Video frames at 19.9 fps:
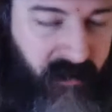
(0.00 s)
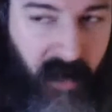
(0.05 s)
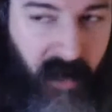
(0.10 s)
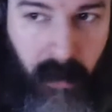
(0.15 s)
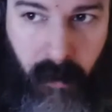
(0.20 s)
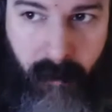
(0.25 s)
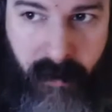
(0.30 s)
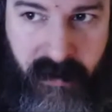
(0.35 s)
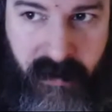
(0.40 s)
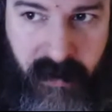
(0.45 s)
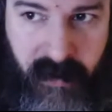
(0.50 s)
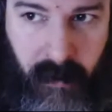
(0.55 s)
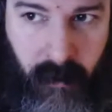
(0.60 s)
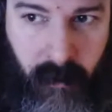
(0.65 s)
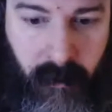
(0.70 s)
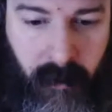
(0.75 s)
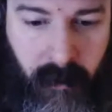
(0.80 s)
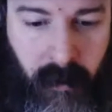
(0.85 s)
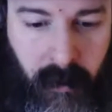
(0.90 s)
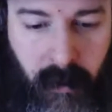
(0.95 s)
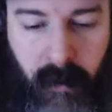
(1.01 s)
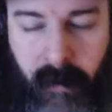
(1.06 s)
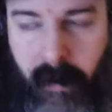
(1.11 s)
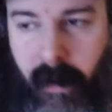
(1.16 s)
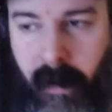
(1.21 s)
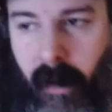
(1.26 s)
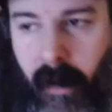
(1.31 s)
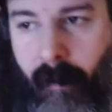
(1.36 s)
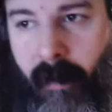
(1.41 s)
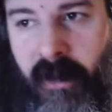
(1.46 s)
element tarot
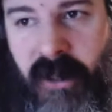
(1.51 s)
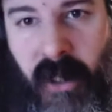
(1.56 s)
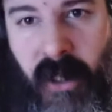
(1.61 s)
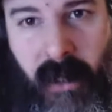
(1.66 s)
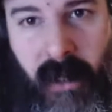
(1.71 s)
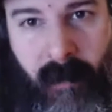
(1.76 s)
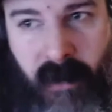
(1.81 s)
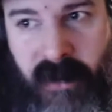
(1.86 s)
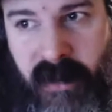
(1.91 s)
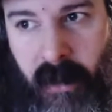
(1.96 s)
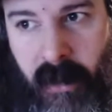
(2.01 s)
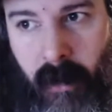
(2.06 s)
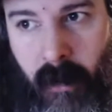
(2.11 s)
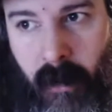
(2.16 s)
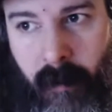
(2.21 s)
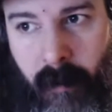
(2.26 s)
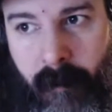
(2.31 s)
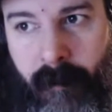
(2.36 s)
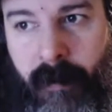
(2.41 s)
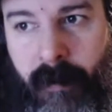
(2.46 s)
and a bunch of image tarot.